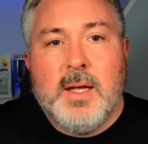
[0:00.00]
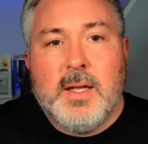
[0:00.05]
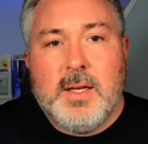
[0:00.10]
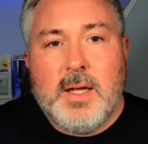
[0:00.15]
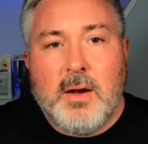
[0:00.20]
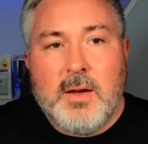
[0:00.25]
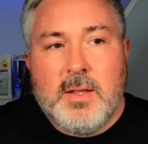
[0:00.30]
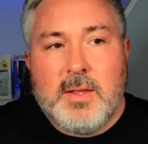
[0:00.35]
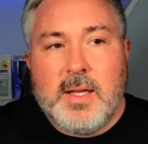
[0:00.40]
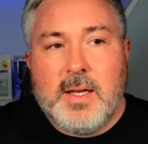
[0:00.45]
The
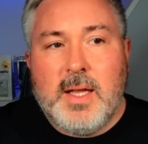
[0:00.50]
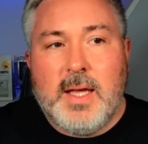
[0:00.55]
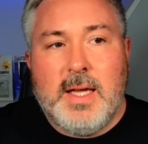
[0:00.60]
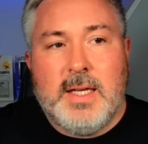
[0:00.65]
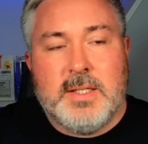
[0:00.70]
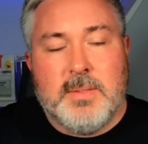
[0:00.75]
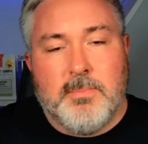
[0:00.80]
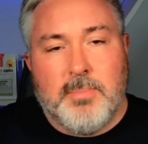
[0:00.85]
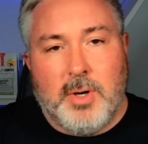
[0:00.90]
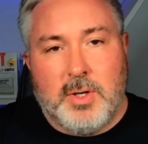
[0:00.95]
only thing that
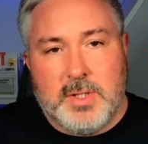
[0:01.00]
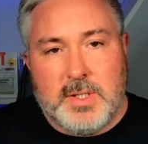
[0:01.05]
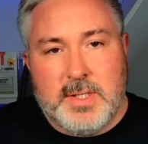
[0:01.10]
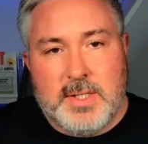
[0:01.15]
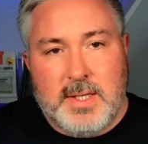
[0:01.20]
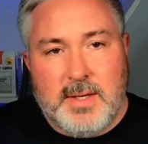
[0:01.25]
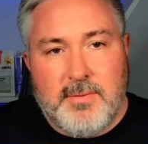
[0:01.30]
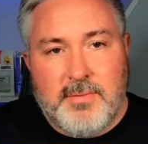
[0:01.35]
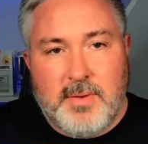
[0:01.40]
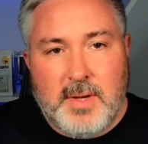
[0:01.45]
isn't
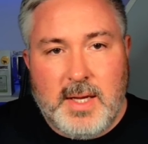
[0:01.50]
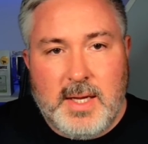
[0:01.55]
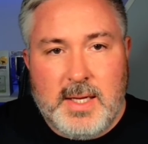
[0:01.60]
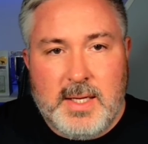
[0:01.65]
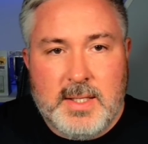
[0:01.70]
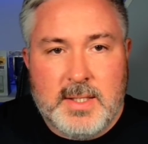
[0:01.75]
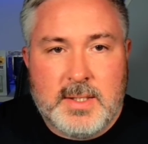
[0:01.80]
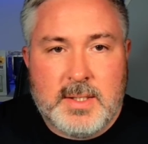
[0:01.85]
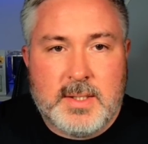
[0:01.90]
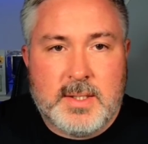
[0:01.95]
positive
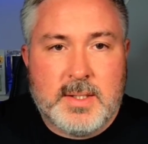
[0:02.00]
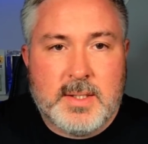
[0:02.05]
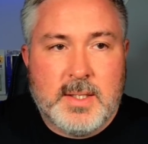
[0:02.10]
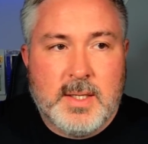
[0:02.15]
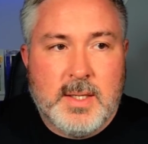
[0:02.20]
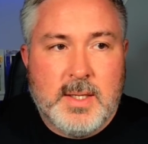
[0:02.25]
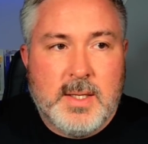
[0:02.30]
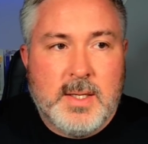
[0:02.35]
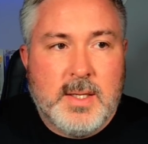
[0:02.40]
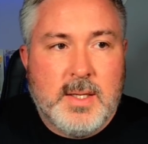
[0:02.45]
is
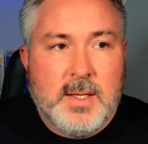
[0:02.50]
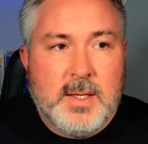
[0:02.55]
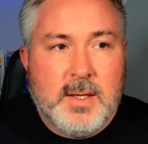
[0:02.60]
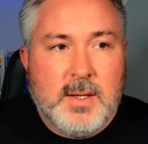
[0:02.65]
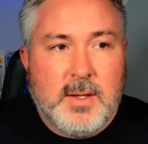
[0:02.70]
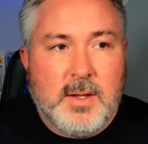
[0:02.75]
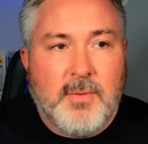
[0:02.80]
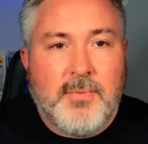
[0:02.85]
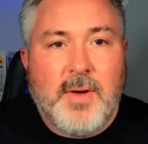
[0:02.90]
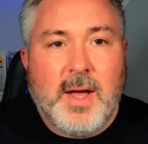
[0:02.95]

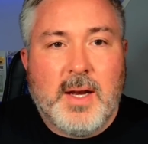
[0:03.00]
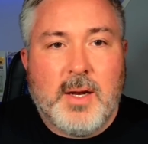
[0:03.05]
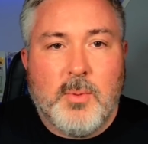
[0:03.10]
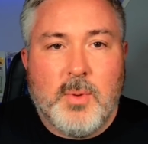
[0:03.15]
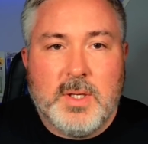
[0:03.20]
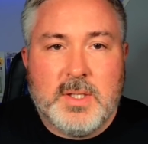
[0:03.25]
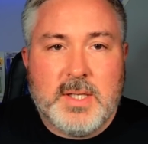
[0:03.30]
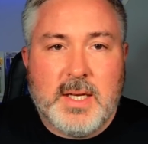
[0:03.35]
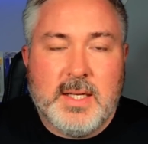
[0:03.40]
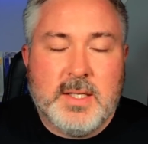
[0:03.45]
the fact that
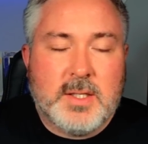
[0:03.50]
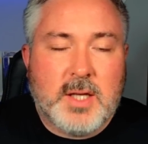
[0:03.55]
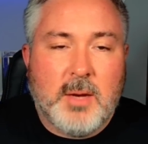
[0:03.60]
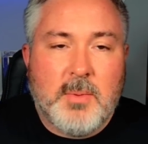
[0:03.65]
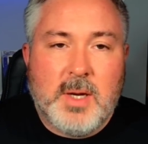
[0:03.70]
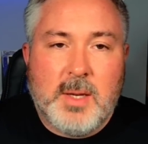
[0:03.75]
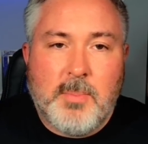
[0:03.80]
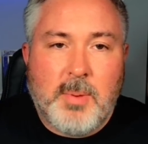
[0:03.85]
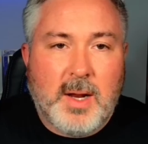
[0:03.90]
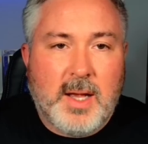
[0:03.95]
we're seeing so
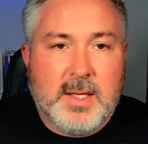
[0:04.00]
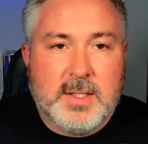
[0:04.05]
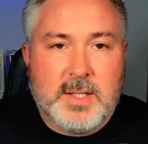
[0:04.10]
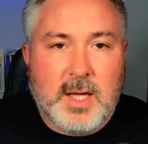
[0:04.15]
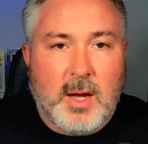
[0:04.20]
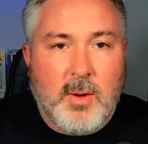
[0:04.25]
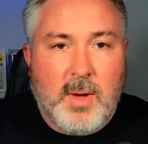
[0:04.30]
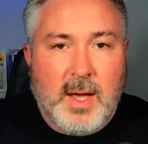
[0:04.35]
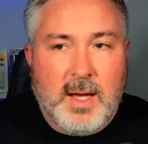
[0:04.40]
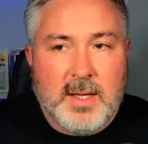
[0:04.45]
many players
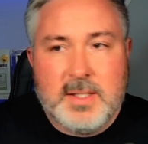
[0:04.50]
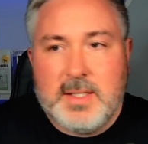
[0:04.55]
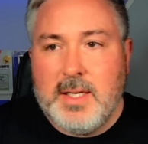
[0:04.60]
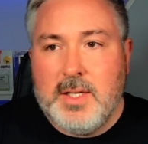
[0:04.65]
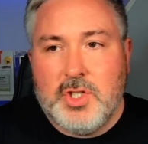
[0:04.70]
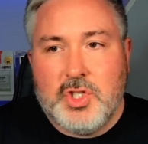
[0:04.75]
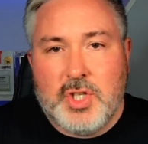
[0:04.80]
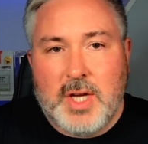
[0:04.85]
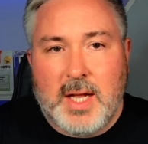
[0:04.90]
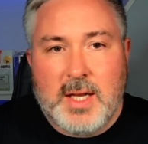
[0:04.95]
go out.
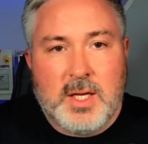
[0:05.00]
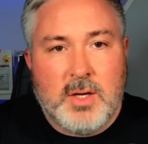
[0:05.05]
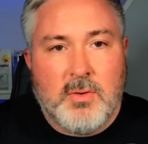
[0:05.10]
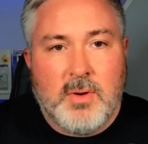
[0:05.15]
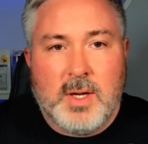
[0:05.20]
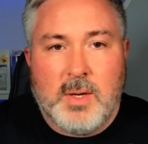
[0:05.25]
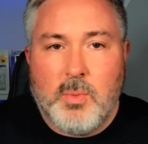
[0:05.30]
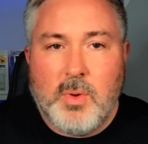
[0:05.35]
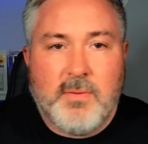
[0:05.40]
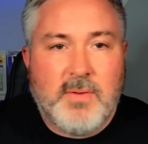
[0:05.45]
Since
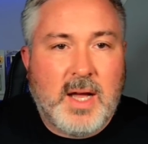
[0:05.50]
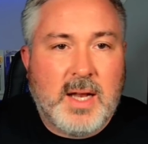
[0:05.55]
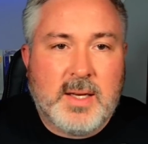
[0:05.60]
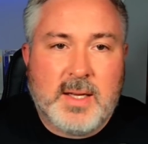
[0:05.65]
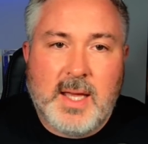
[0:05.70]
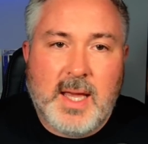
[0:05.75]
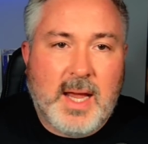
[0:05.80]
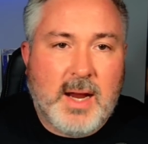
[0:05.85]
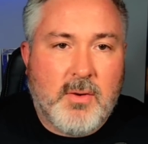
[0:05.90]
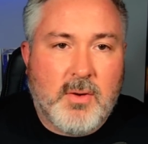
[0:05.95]
January, we've had
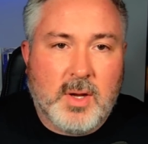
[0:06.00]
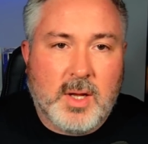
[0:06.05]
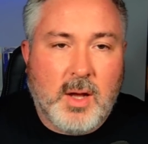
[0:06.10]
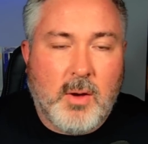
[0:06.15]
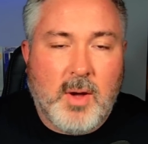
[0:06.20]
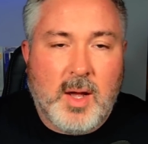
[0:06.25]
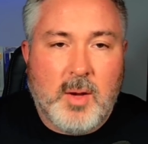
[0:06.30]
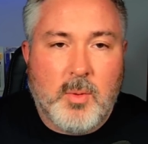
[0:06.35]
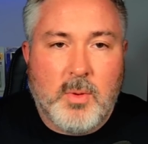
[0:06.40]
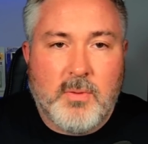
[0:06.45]
Kehrer
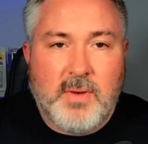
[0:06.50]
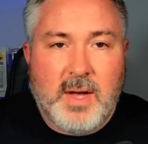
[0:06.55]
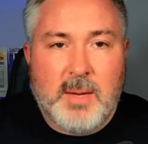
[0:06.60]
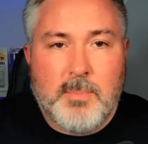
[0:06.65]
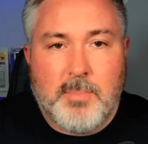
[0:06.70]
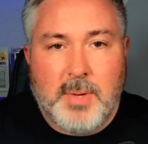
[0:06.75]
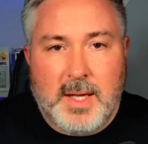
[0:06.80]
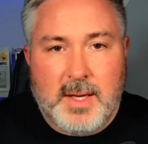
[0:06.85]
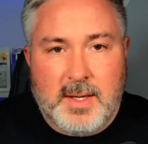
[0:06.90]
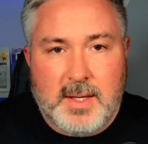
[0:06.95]
go out. We've
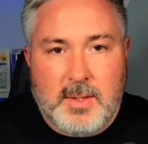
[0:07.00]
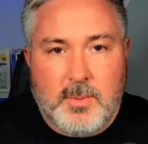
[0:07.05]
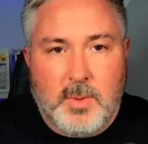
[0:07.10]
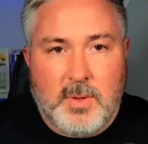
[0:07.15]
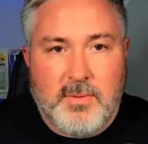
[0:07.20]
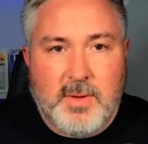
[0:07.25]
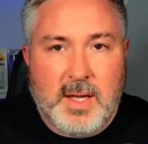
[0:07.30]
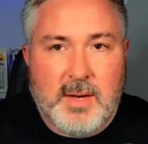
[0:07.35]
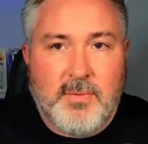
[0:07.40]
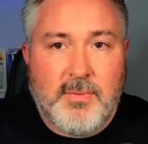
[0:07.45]
had Benny.
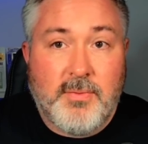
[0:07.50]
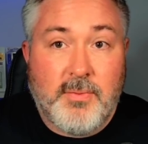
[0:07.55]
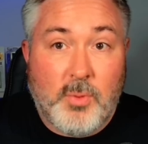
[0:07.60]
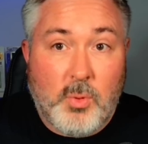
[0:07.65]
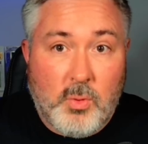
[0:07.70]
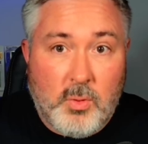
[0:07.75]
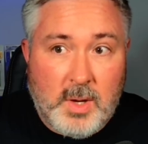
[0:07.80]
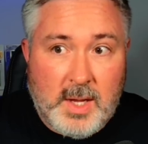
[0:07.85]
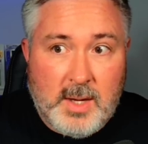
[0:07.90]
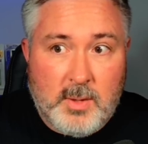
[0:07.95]
We've had
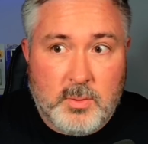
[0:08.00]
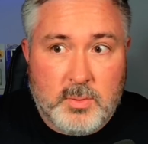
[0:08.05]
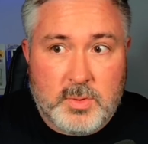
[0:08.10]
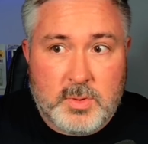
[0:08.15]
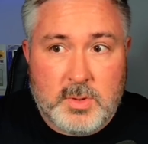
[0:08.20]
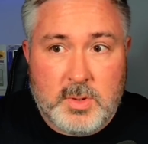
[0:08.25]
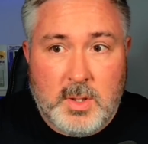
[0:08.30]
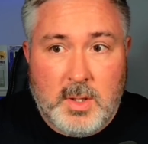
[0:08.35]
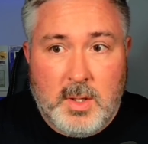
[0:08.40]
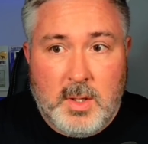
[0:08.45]

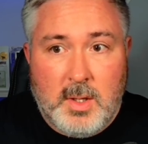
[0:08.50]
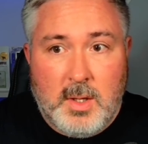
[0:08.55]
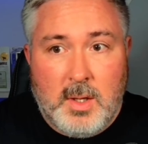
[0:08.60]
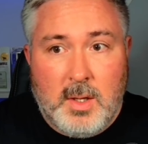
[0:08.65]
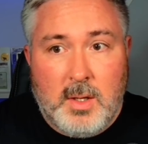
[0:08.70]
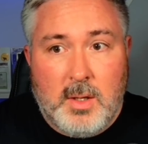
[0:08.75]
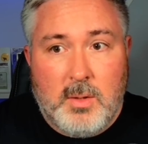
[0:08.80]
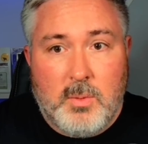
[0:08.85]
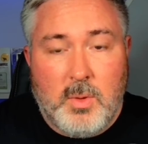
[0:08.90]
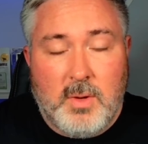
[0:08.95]
Fornells.
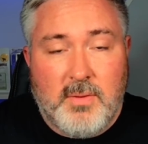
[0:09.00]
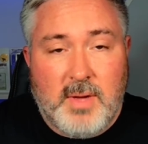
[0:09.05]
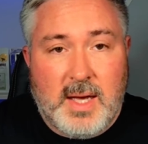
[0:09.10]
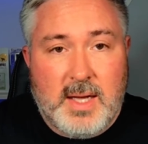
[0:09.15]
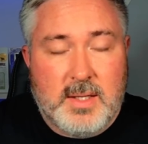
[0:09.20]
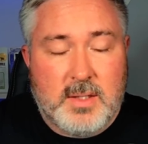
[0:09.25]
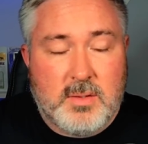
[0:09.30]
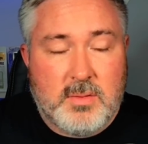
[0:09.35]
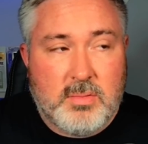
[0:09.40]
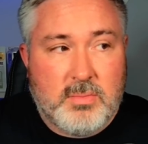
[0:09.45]
We've
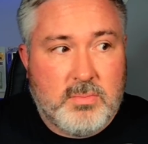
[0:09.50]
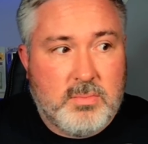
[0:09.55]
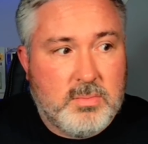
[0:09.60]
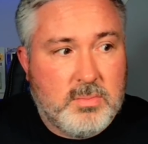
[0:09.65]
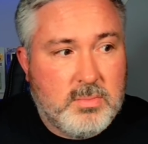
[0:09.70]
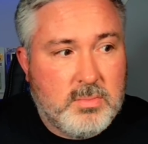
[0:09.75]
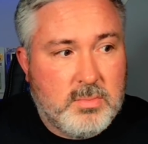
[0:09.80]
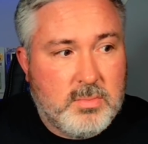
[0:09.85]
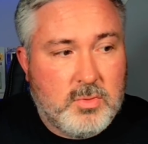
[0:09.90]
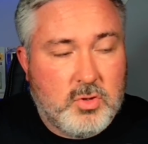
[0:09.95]
had
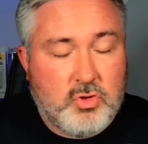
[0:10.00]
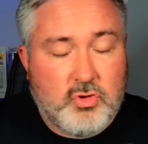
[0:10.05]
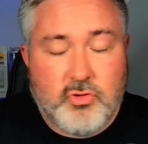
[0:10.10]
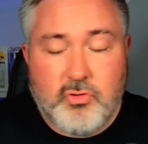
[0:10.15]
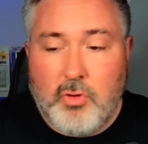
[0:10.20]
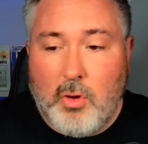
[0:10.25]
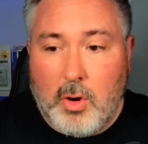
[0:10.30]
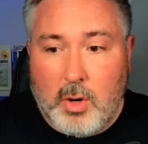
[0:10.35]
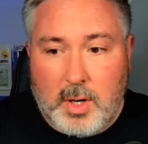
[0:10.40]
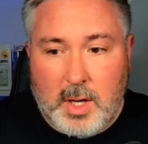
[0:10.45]

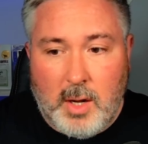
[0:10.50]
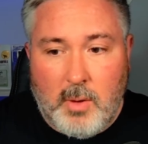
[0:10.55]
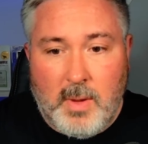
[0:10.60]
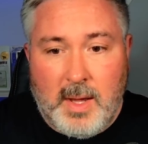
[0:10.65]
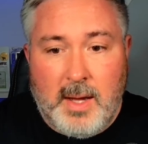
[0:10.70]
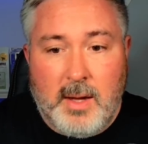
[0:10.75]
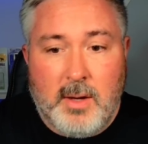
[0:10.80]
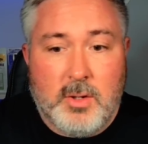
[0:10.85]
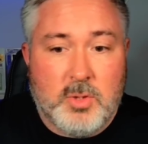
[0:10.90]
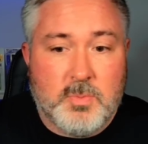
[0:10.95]
Trott go
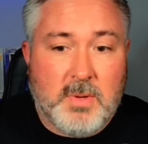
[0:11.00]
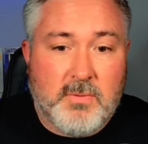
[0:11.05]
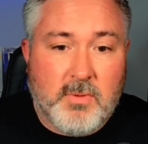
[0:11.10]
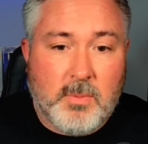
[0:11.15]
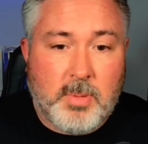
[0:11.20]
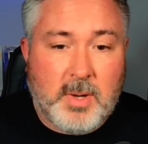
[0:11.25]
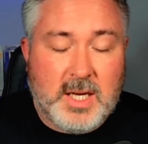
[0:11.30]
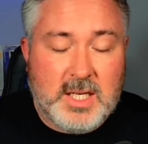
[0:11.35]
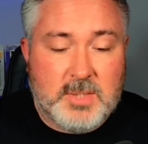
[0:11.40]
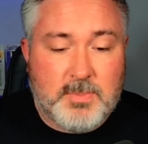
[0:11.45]
out, who's been
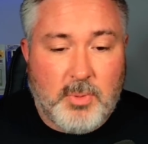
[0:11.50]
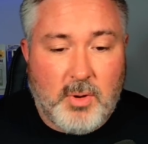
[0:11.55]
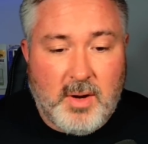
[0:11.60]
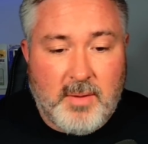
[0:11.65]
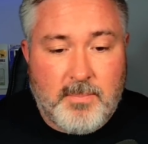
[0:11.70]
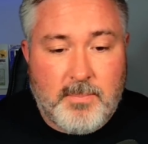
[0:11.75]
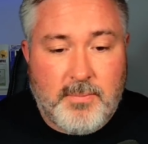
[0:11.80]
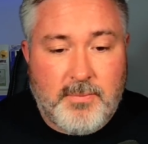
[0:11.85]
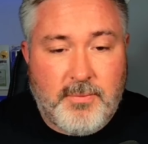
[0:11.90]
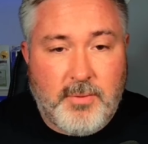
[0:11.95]
replaced by
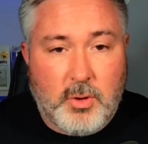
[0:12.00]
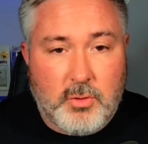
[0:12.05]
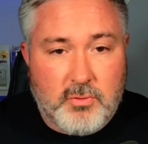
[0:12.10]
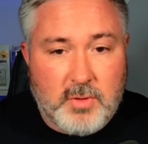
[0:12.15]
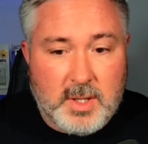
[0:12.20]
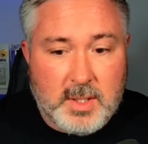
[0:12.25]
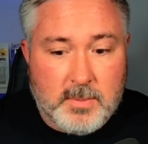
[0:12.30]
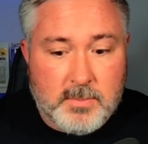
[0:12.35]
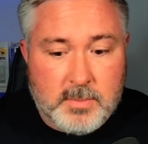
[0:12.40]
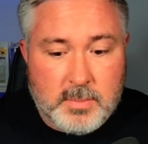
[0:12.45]

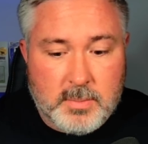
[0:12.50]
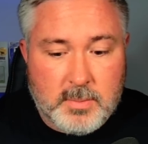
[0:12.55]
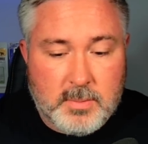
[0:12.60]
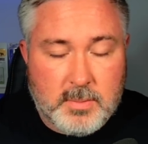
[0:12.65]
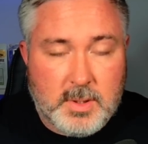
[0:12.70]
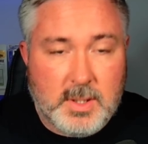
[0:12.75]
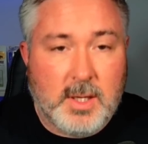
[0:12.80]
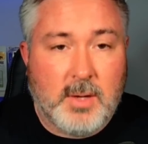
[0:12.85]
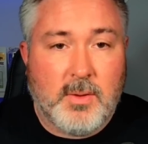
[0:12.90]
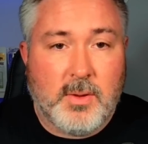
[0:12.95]
Fotheringham,
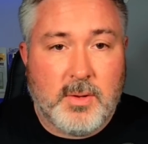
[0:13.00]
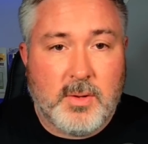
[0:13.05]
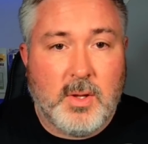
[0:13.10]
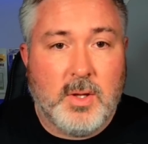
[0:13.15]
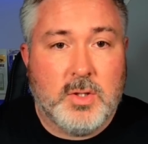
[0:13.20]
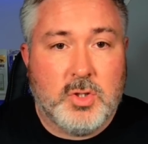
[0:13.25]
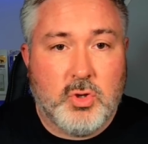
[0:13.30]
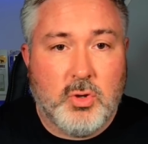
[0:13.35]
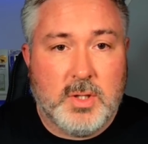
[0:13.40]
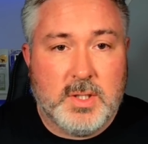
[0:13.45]
you know, the
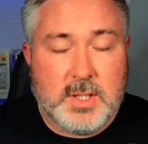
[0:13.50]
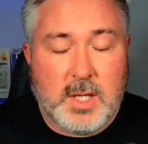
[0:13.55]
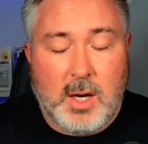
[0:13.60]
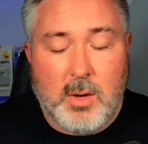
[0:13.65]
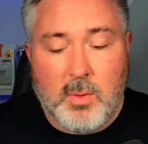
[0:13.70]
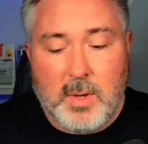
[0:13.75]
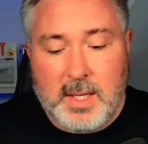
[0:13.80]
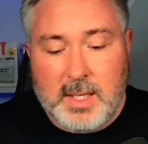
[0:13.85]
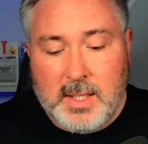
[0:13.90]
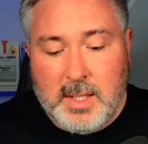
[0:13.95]
third choice
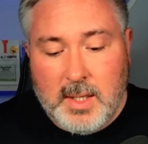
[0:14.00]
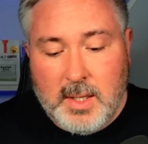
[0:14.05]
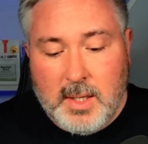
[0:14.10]
goalie.